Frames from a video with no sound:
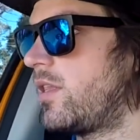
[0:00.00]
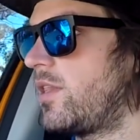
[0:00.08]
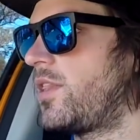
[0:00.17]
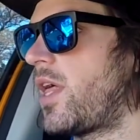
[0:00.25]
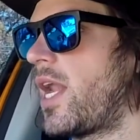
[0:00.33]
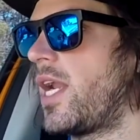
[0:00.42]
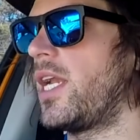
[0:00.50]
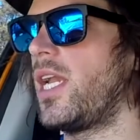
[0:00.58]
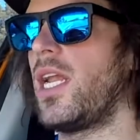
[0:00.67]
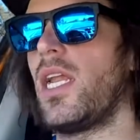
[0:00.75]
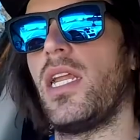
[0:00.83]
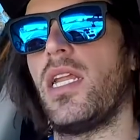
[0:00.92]
that it
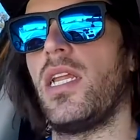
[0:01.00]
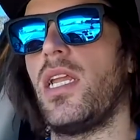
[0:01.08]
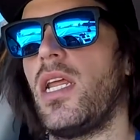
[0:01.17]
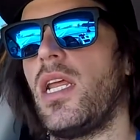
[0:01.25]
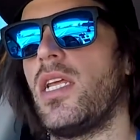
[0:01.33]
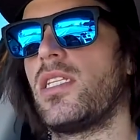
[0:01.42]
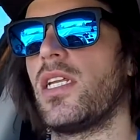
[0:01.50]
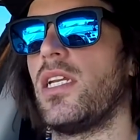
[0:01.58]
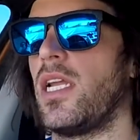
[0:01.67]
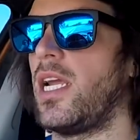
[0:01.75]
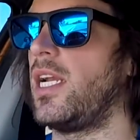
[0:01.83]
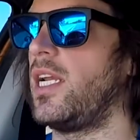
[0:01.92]

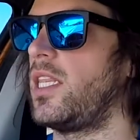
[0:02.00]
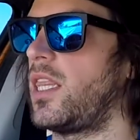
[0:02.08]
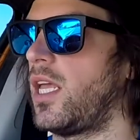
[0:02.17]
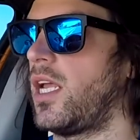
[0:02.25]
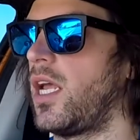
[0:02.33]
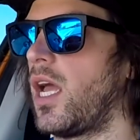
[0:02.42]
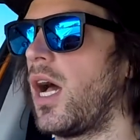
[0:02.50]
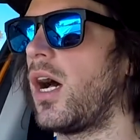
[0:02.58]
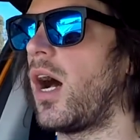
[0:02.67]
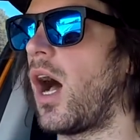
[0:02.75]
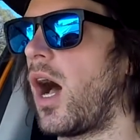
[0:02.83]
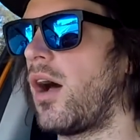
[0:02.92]
isn't anything
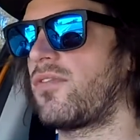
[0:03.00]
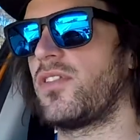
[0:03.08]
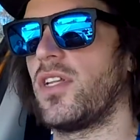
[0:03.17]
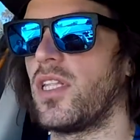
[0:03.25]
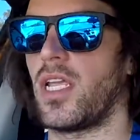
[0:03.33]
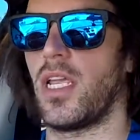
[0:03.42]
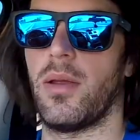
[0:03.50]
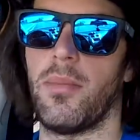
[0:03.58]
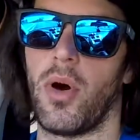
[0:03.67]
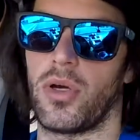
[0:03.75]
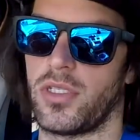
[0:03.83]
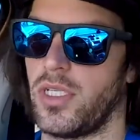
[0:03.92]
after the
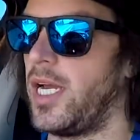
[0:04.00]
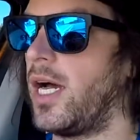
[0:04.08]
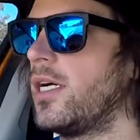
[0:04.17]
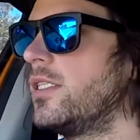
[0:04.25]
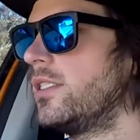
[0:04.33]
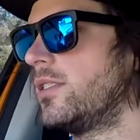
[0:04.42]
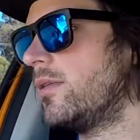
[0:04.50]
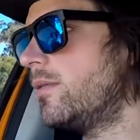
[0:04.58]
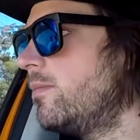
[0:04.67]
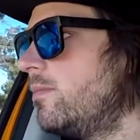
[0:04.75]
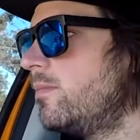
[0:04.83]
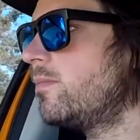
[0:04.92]
gearbox now.
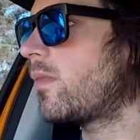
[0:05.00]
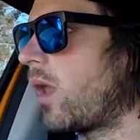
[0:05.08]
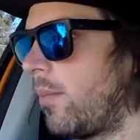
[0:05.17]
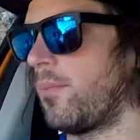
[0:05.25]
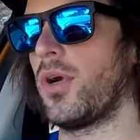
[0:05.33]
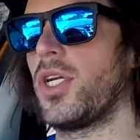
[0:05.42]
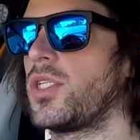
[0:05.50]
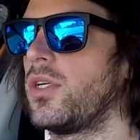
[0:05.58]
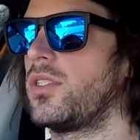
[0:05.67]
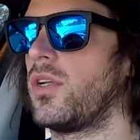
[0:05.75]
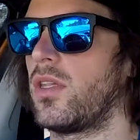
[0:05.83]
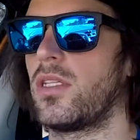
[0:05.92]
I'm pretty sure it's
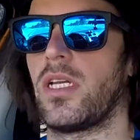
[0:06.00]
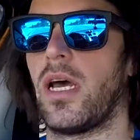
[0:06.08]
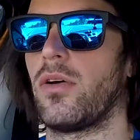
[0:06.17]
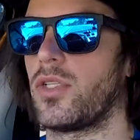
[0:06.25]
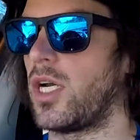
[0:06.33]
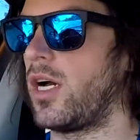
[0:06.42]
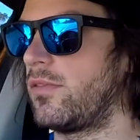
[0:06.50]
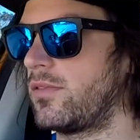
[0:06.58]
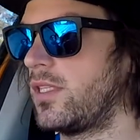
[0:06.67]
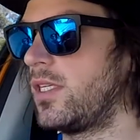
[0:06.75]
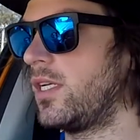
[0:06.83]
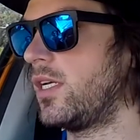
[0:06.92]
not the tail shaft,
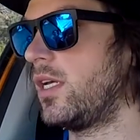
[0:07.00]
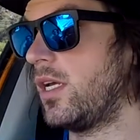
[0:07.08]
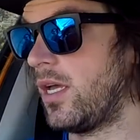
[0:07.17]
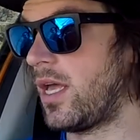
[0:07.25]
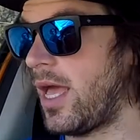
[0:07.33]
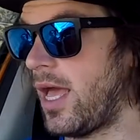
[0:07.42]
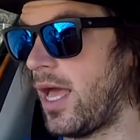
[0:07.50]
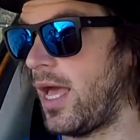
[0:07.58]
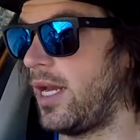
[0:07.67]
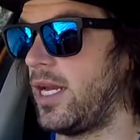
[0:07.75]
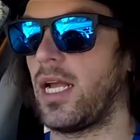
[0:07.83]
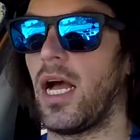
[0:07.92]

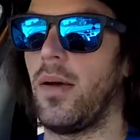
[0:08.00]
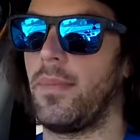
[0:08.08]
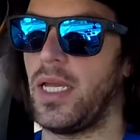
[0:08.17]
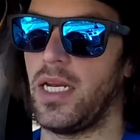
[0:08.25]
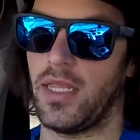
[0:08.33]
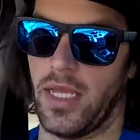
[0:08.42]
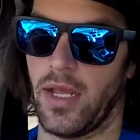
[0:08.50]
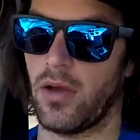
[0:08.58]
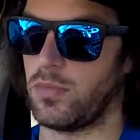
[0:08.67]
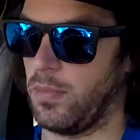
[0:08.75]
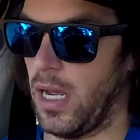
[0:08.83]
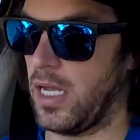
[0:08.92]
and it can't be anything else
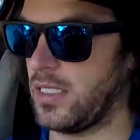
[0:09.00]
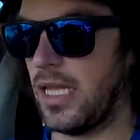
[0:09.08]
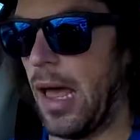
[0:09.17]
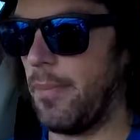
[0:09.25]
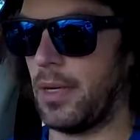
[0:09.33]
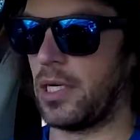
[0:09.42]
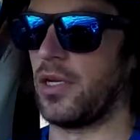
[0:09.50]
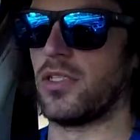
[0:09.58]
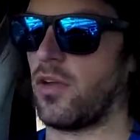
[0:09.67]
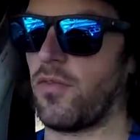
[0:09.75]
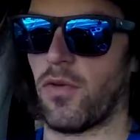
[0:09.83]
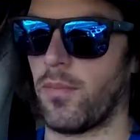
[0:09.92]
past that because
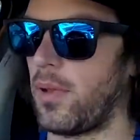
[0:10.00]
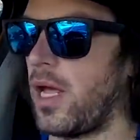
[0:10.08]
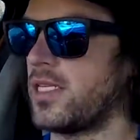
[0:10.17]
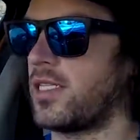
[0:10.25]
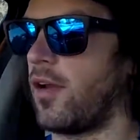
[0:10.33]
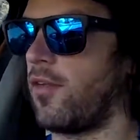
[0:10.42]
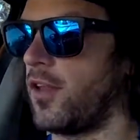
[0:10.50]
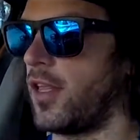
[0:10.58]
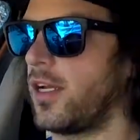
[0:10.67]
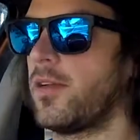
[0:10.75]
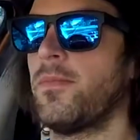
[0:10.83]
I've replaced everything.